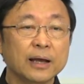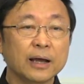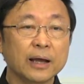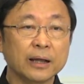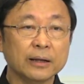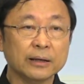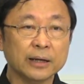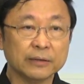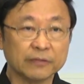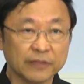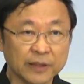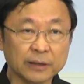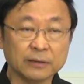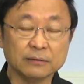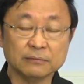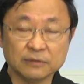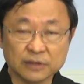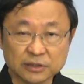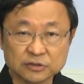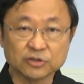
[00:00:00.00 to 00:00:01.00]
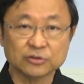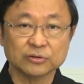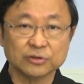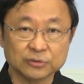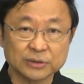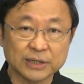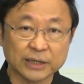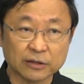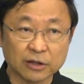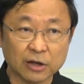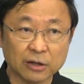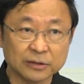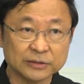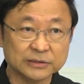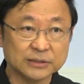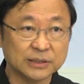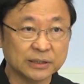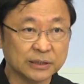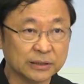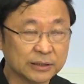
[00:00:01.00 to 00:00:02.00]
And I think digital
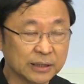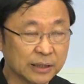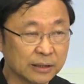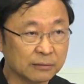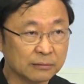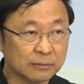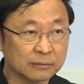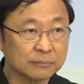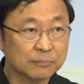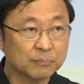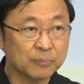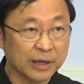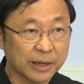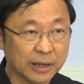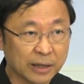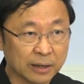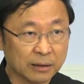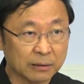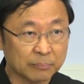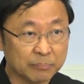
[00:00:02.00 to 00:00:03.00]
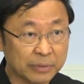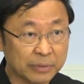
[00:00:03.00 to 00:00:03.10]
technology can play a